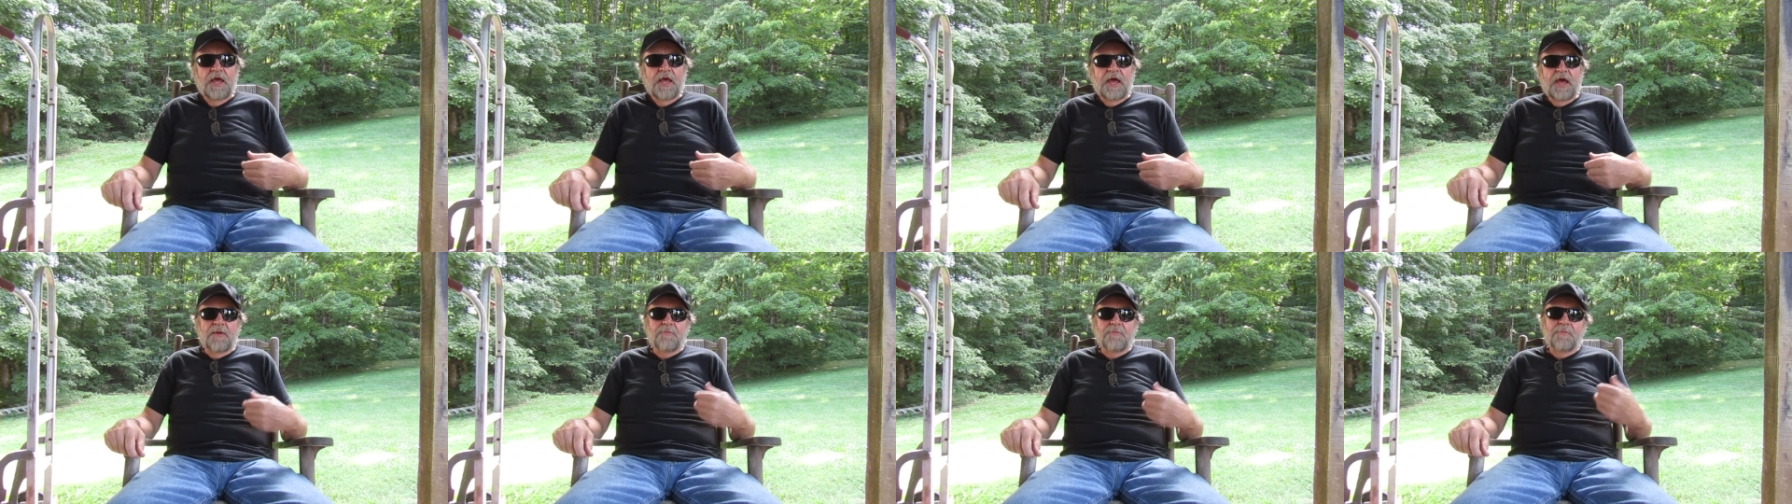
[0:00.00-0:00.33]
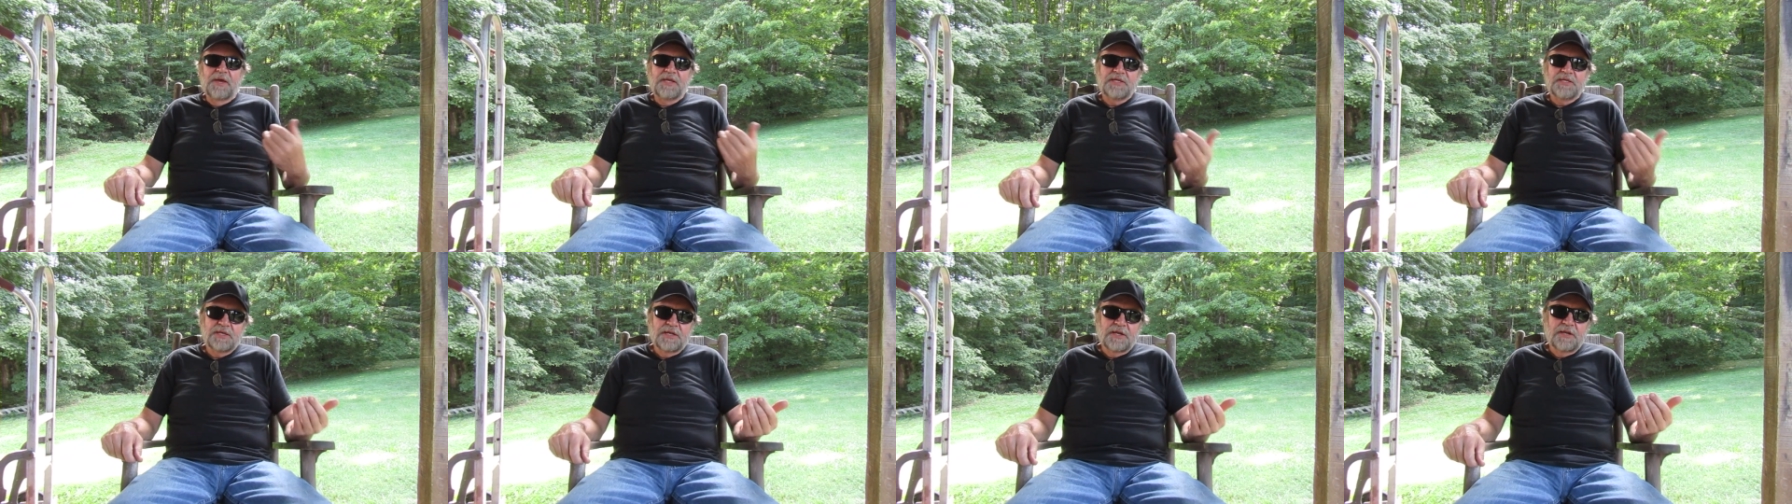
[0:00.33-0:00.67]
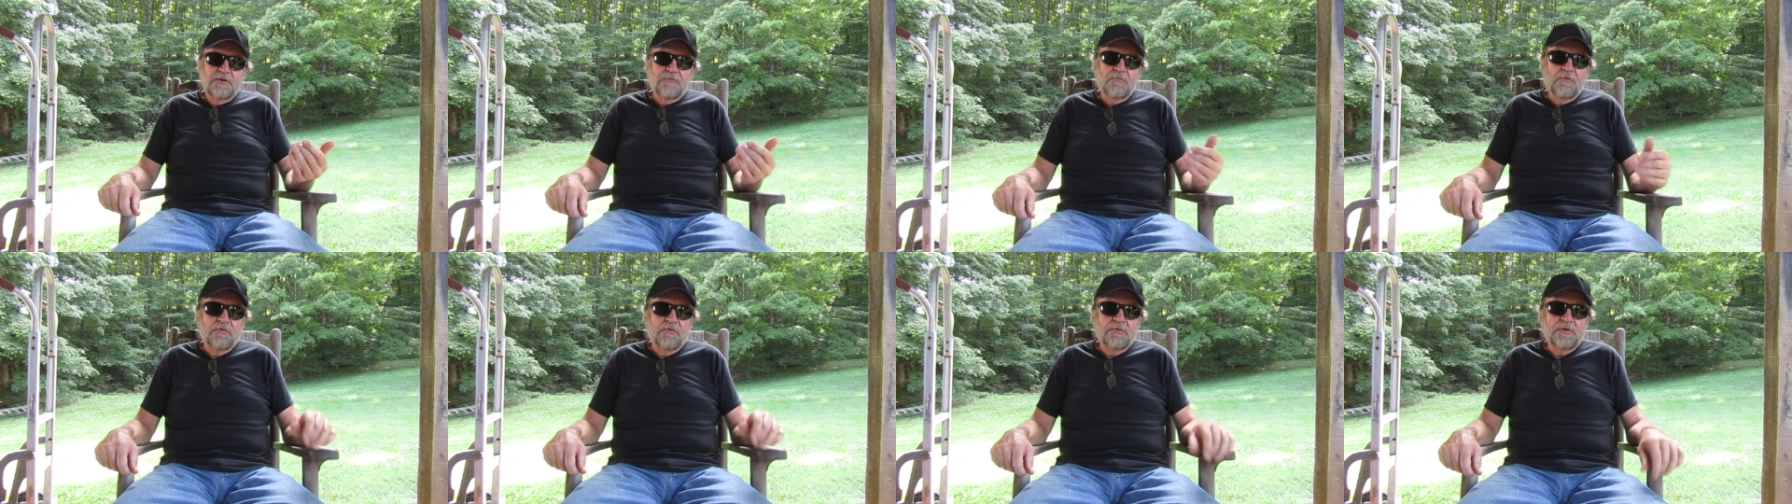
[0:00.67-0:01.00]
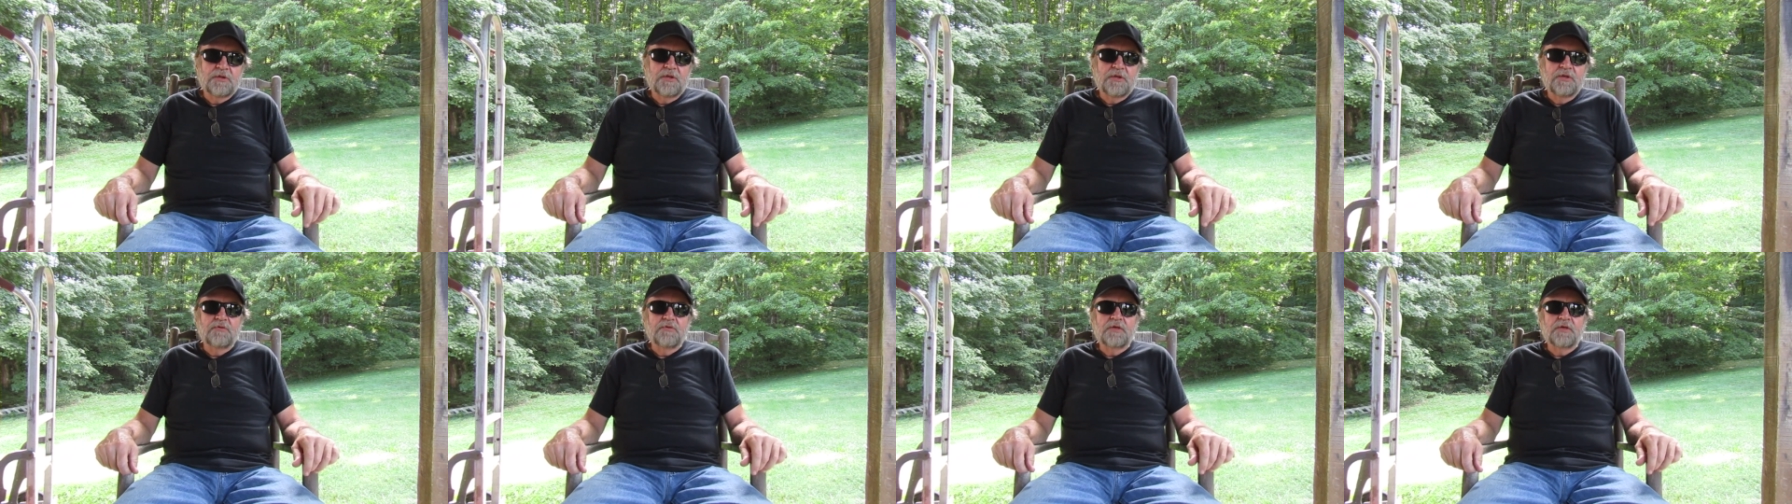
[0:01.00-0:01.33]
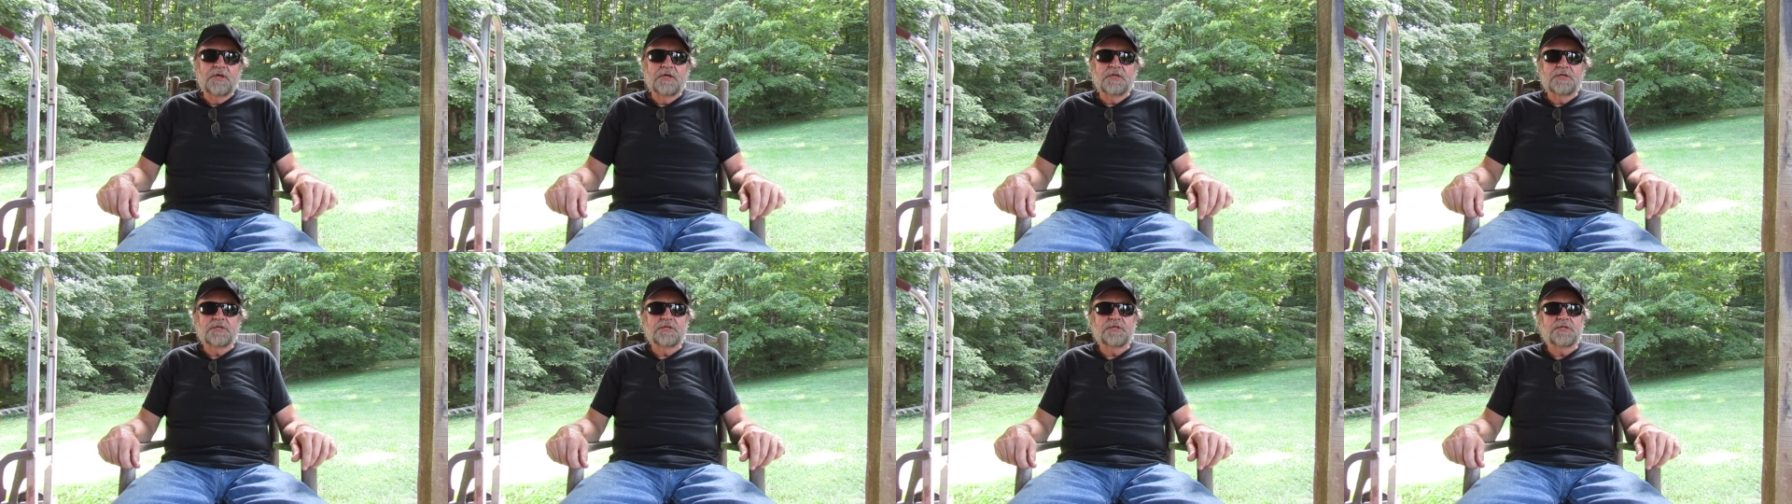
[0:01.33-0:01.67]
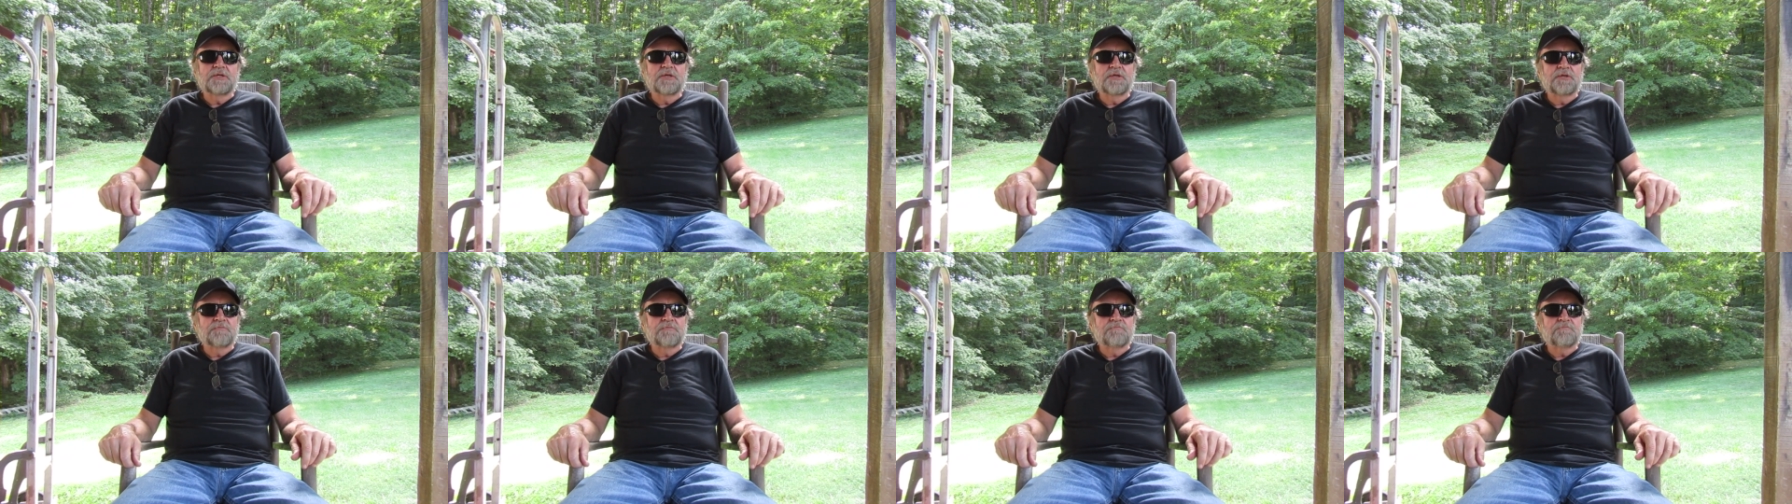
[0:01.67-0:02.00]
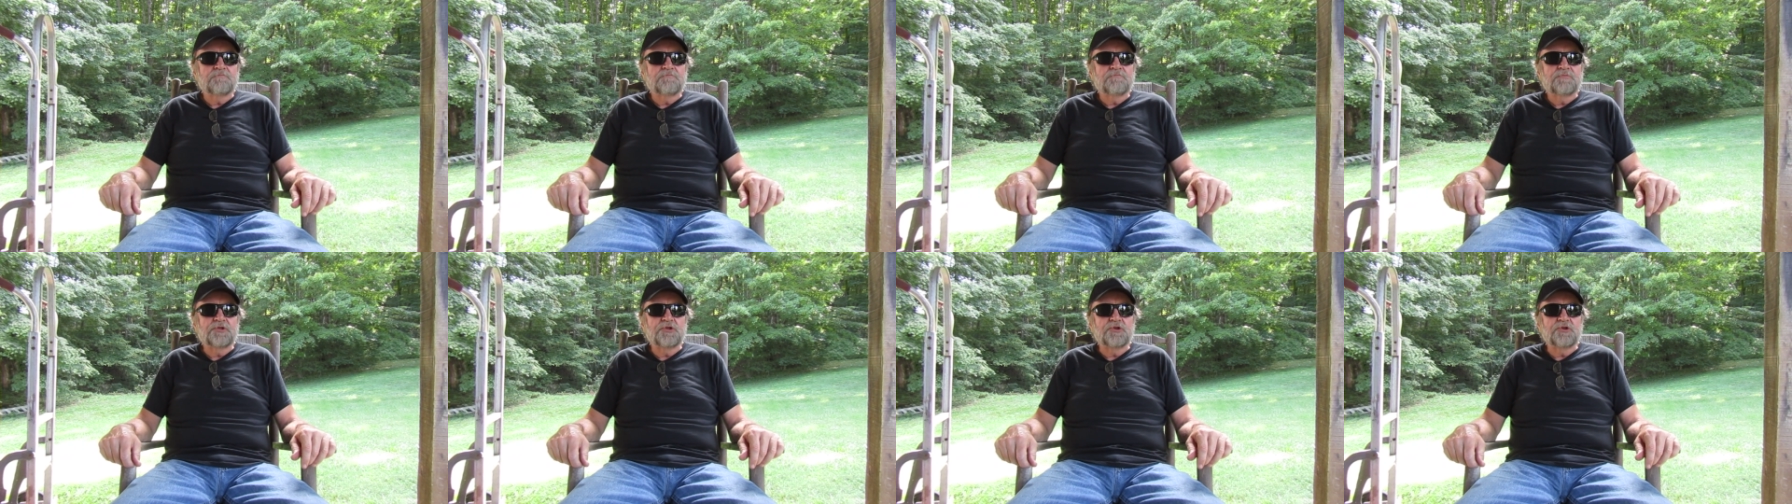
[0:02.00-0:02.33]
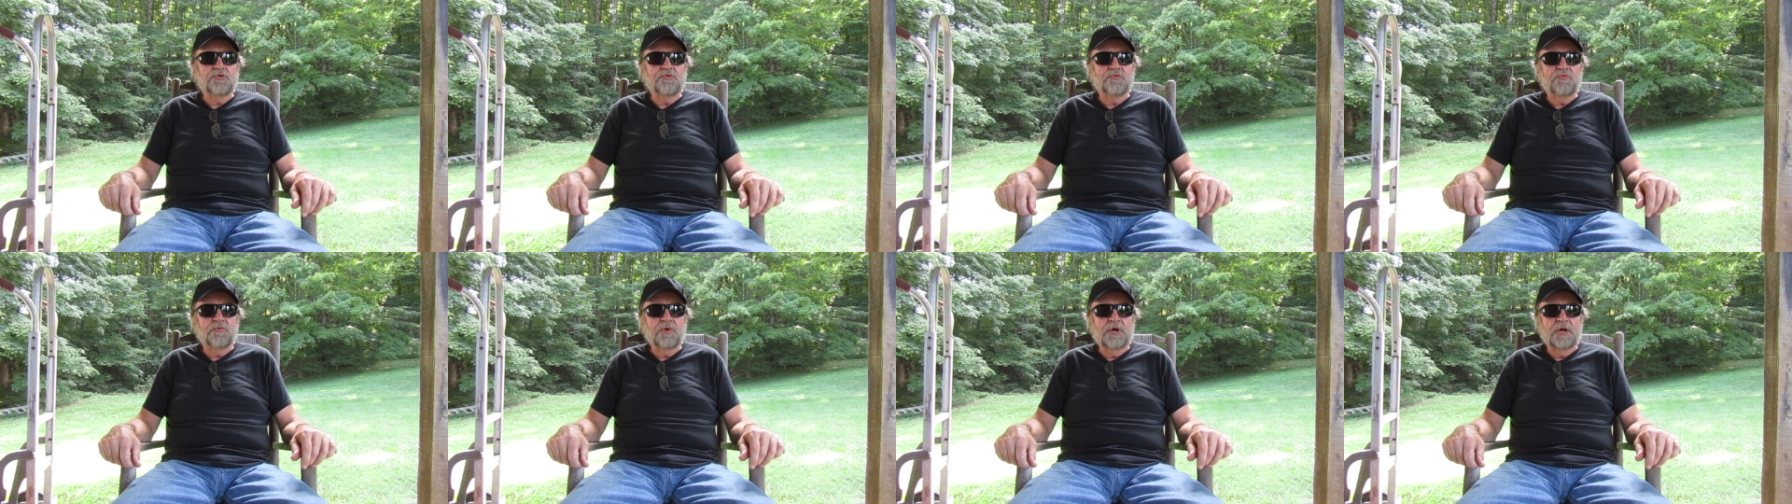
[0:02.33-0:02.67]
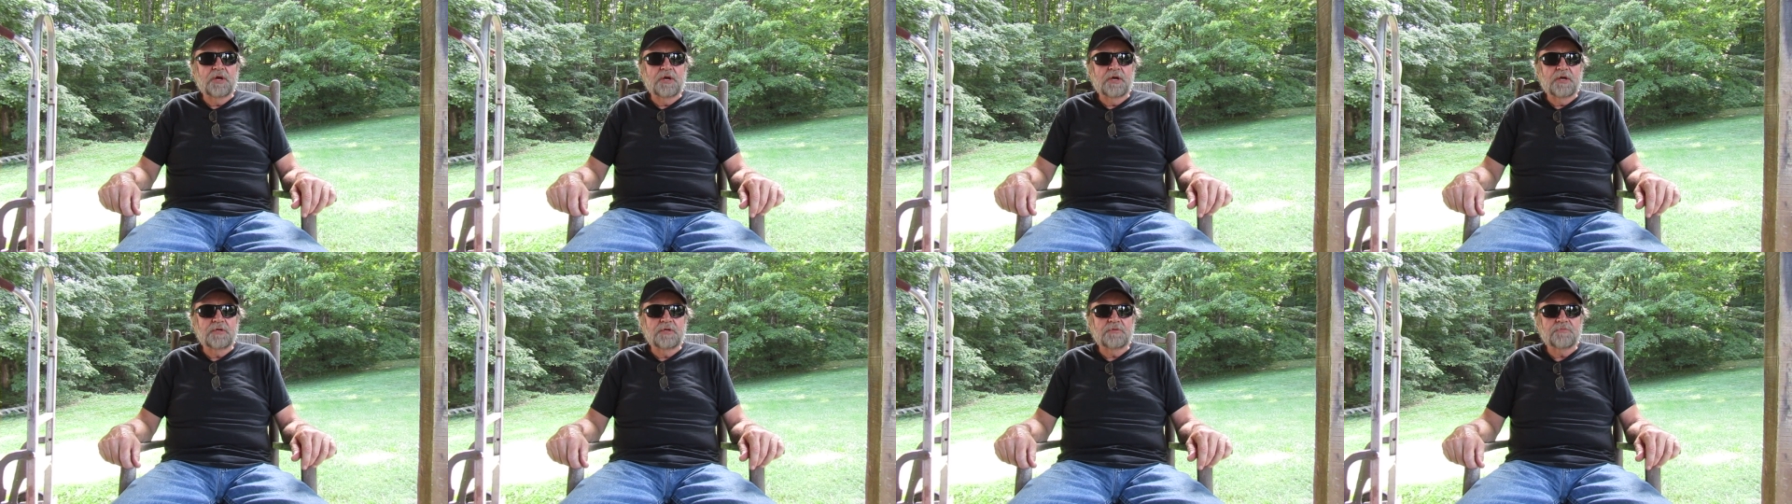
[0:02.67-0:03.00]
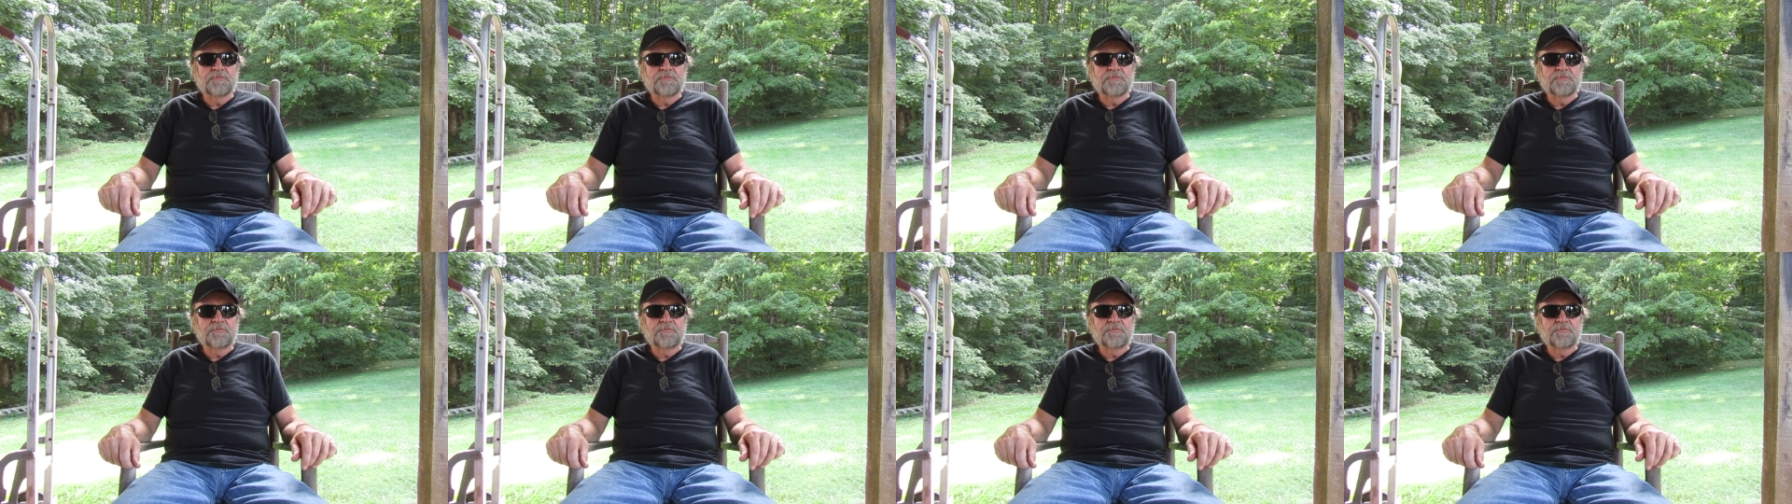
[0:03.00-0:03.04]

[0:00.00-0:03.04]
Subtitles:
I basically wanted to do this to